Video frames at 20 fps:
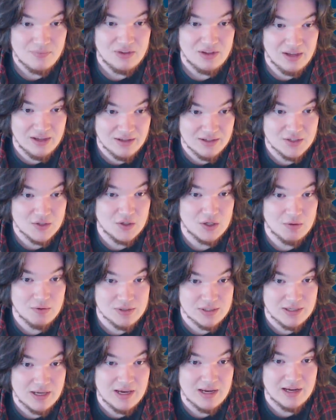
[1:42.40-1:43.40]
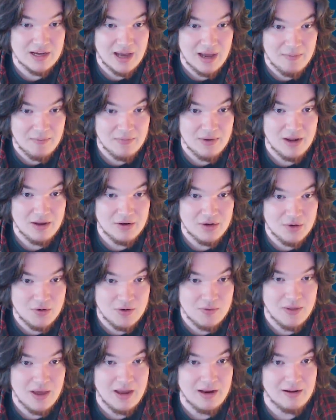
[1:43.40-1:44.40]
And so I was like, I'm not
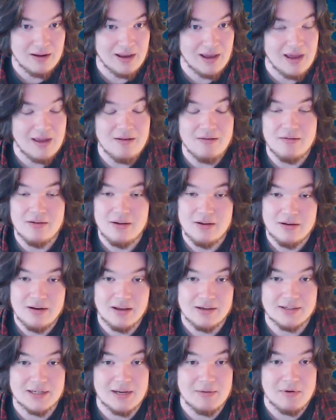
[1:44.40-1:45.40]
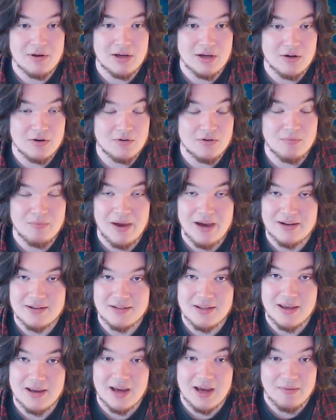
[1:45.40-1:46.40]
doing that again. Next time I go to a PAX
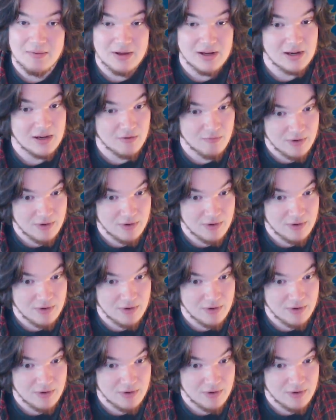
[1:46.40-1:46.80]
thing, I'm getting a